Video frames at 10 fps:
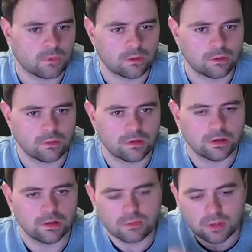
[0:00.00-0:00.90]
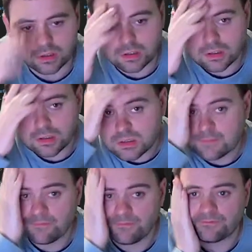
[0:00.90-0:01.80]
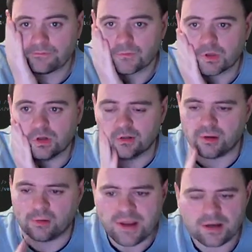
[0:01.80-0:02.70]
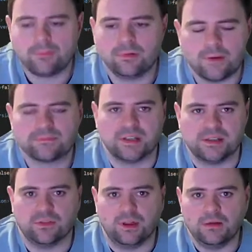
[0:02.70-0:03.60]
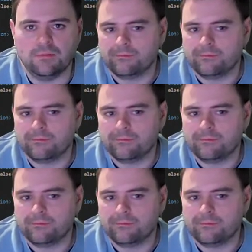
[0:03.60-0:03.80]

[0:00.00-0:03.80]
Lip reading: Okie doke. Good. So I've made a couple of updates there.